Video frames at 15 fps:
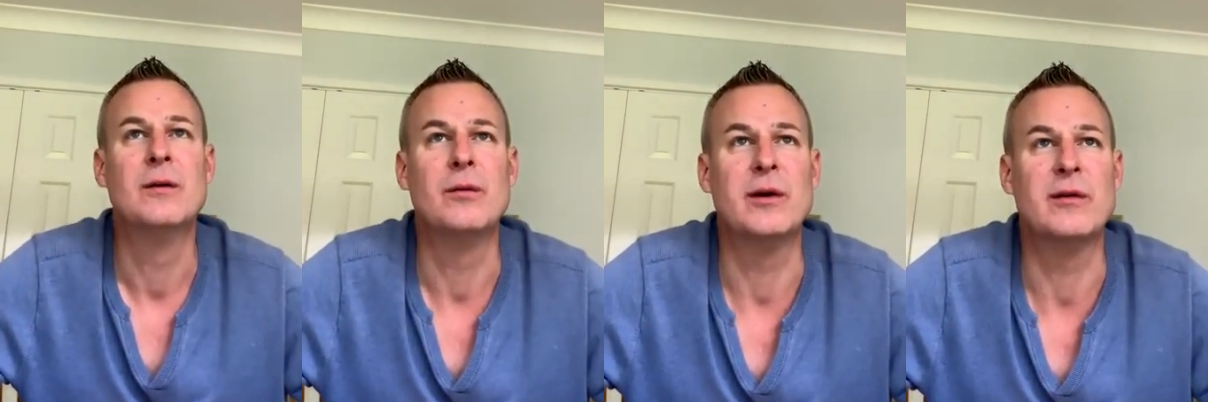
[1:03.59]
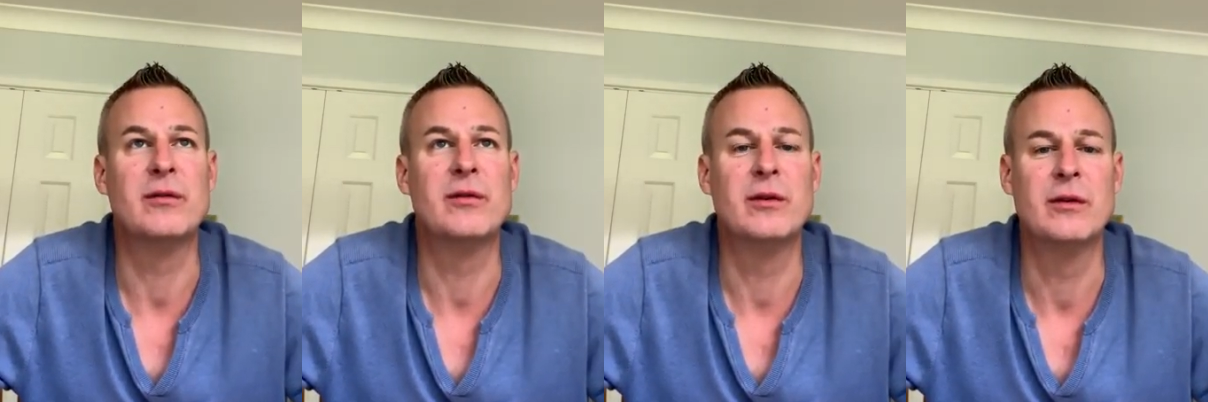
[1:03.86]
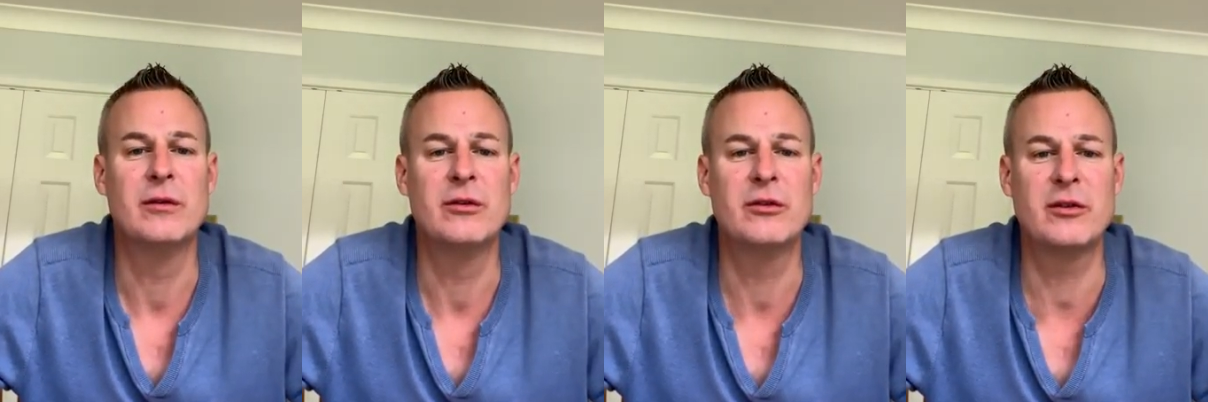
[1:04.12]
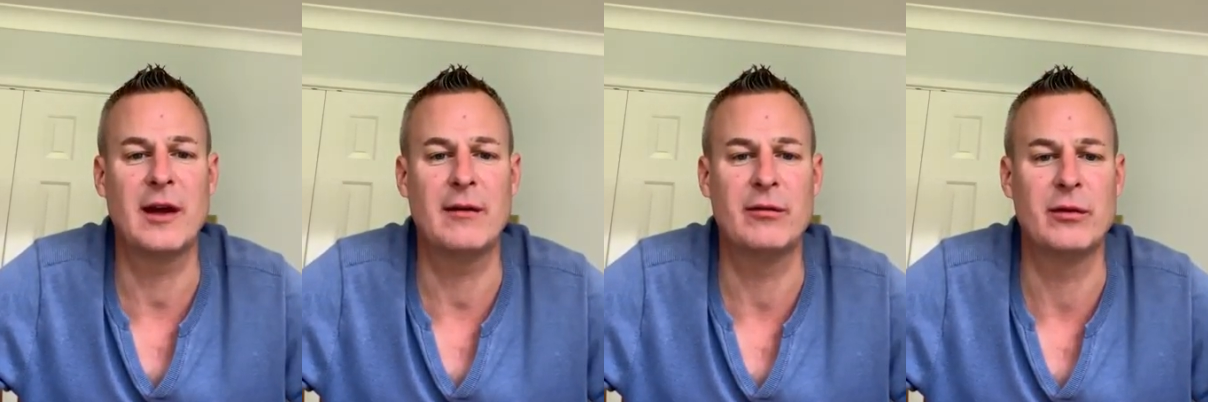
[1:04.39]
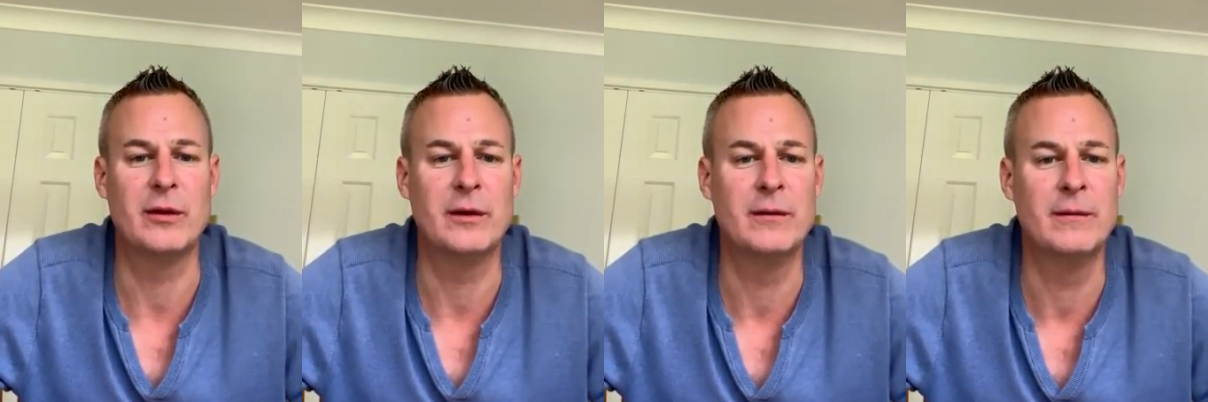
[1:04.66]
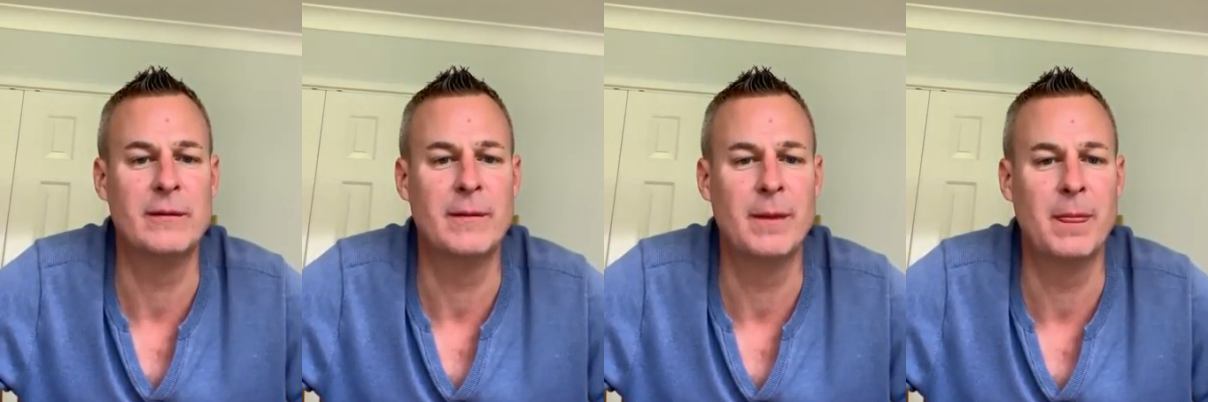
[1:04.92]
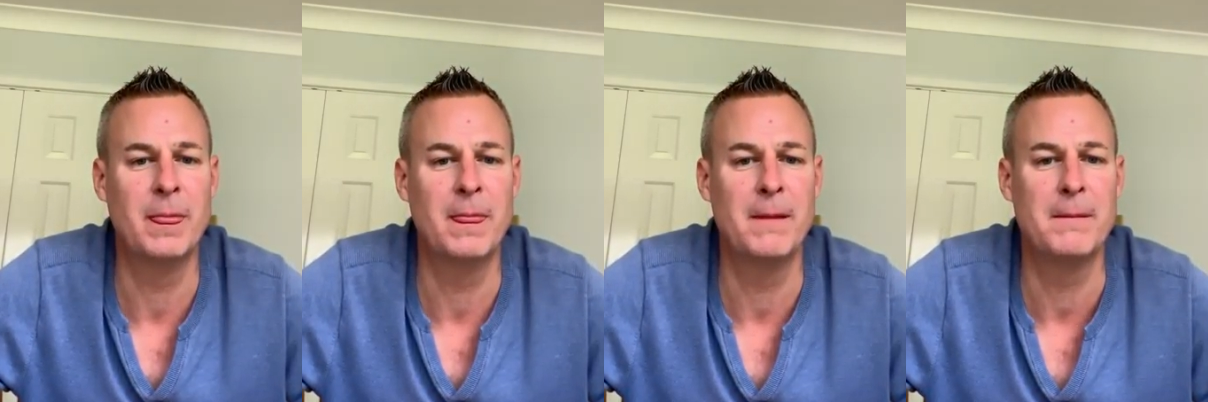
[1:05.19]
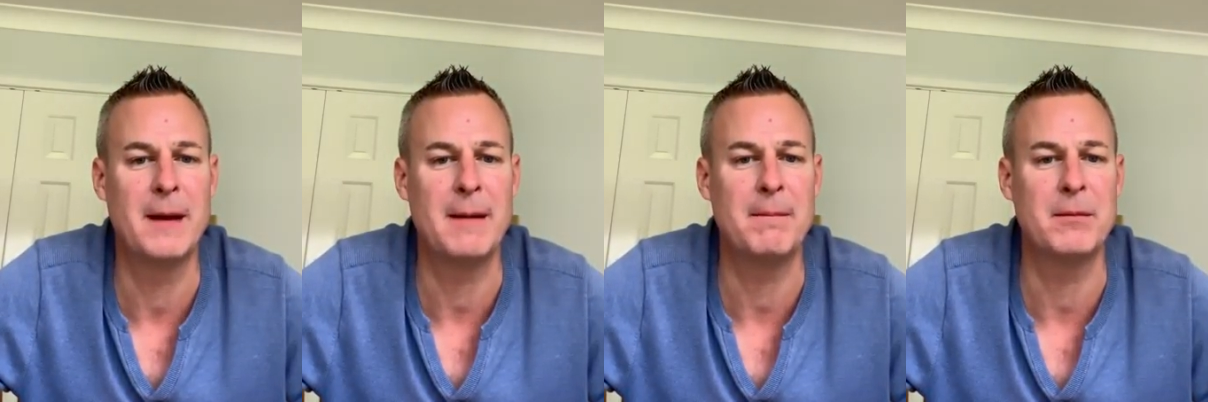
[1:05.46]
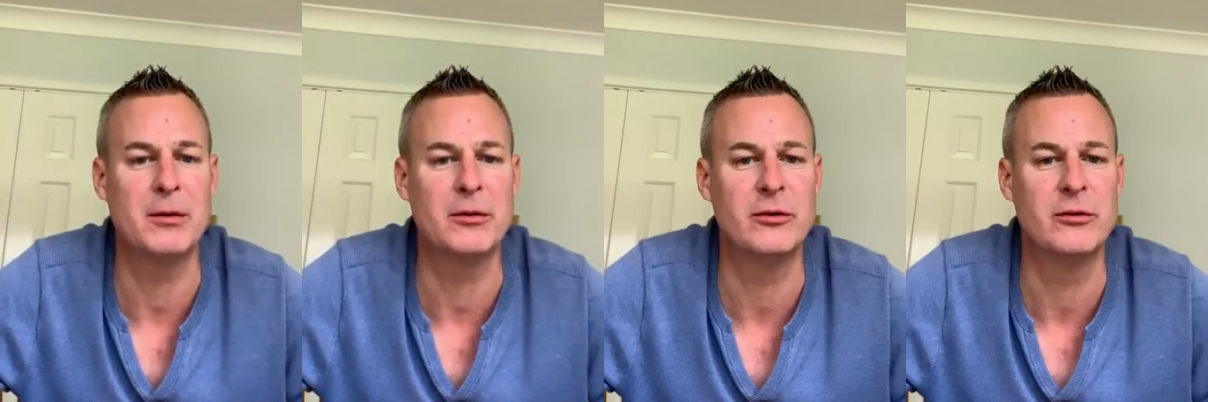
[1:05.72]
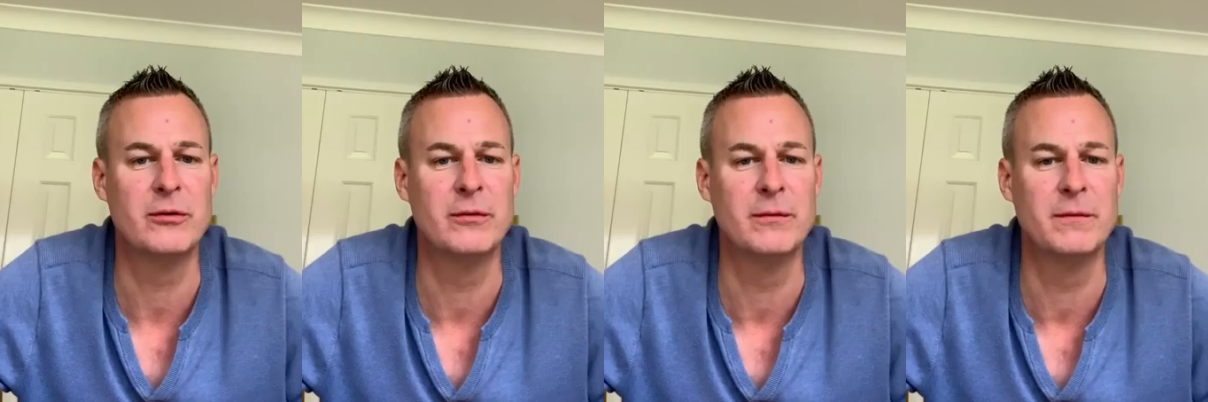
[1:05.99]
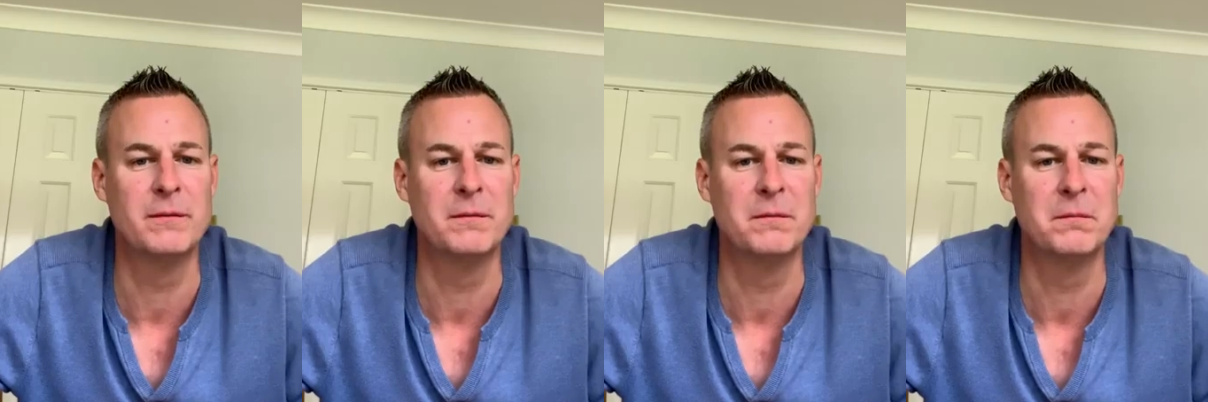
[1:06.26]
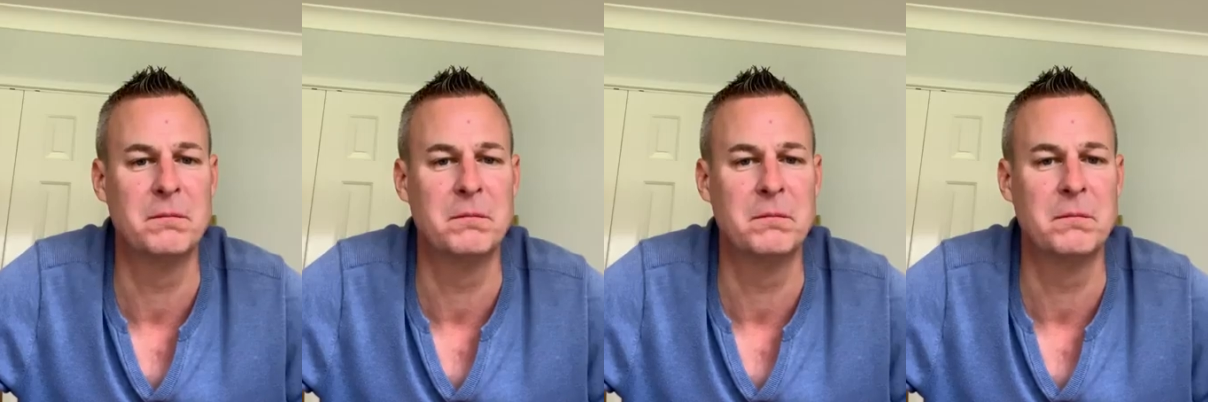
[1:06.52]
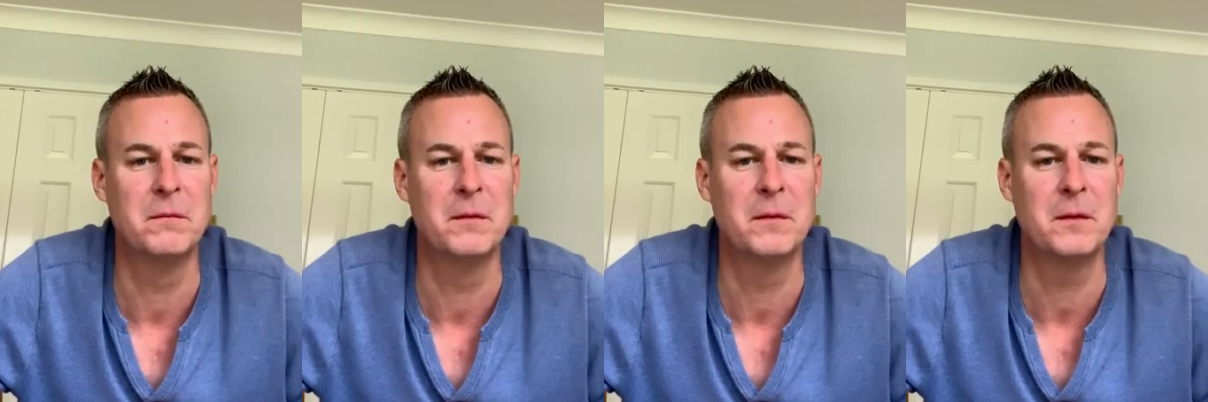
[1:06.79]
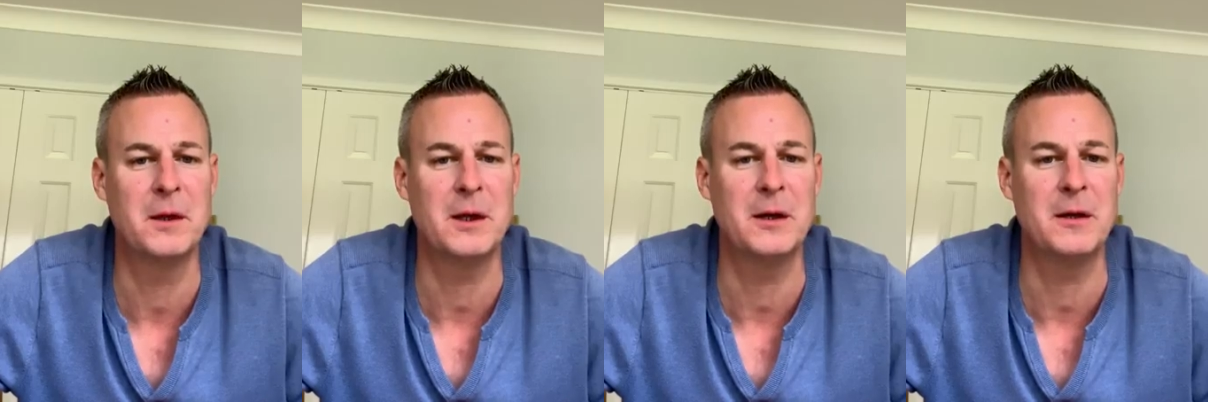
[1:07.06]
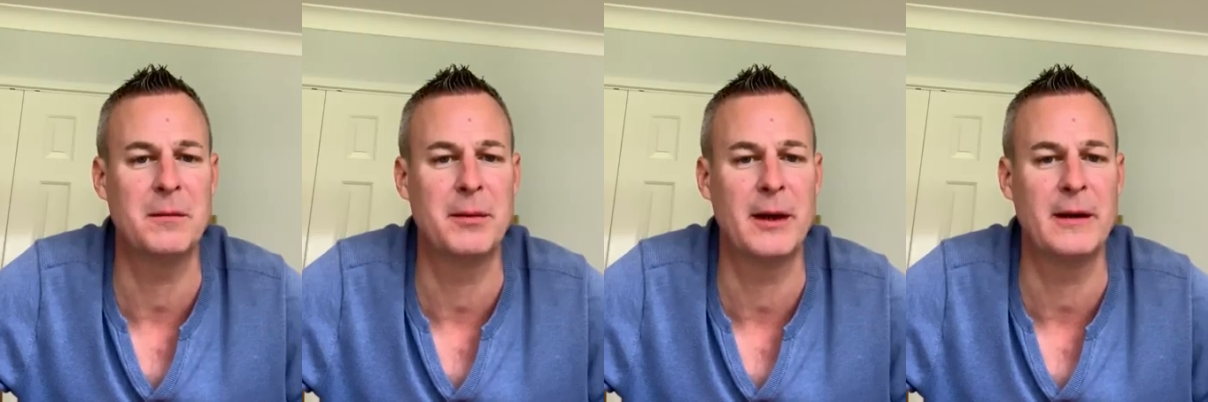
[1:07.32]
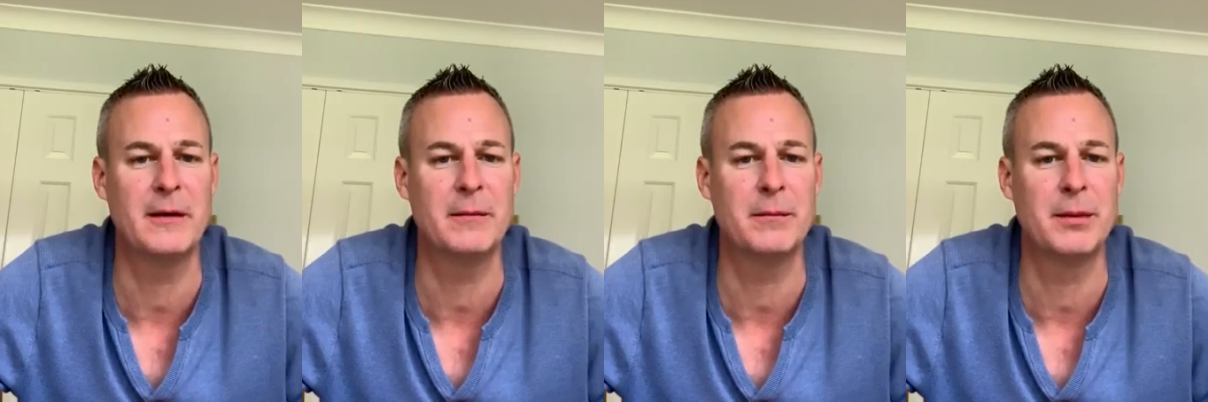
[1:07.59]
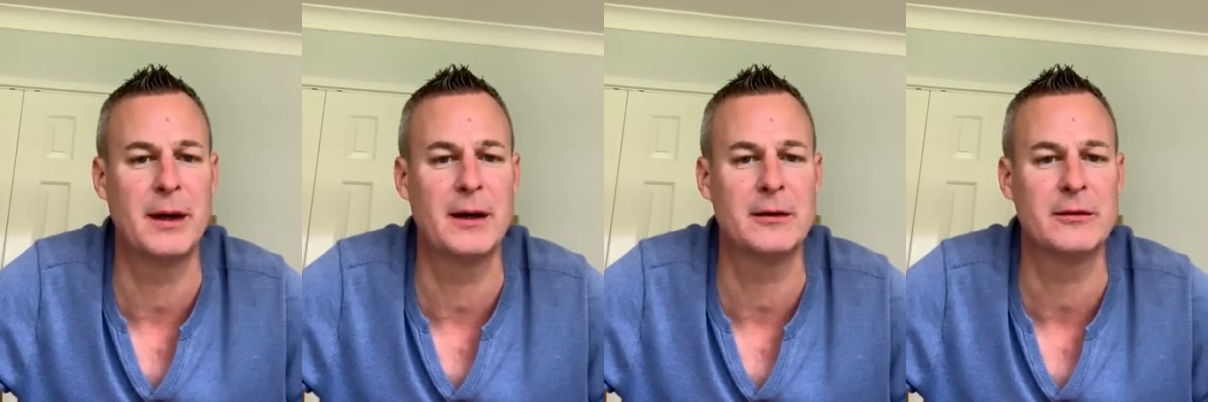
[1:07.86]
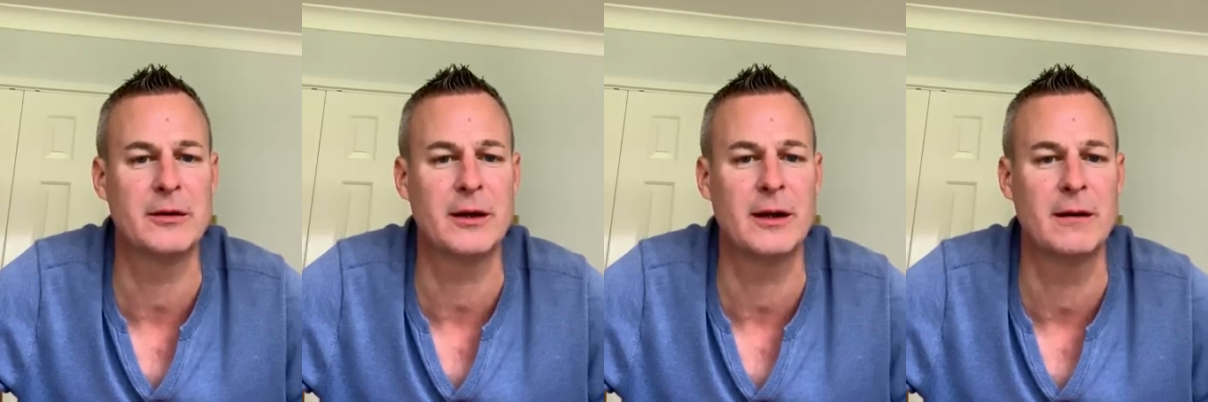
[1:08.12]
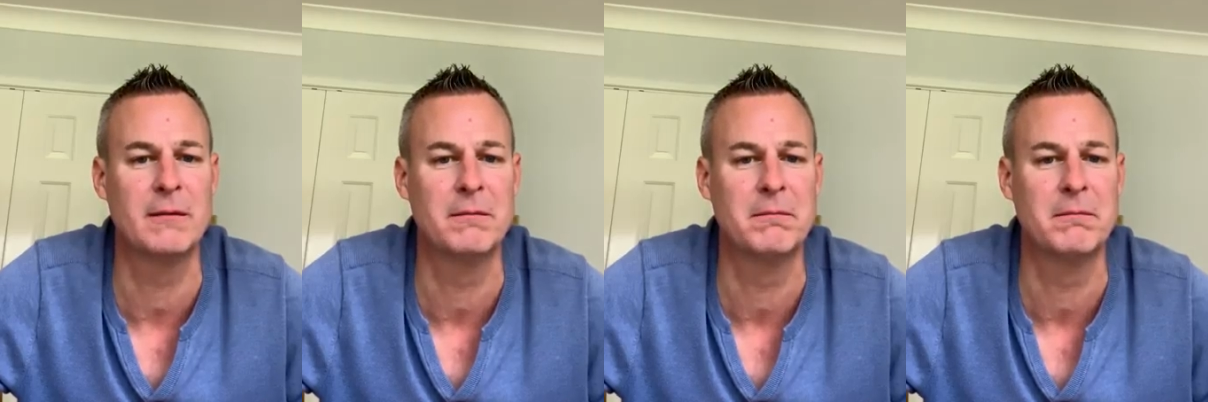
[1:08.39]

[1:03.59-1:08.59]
with seven members, the Independent Party.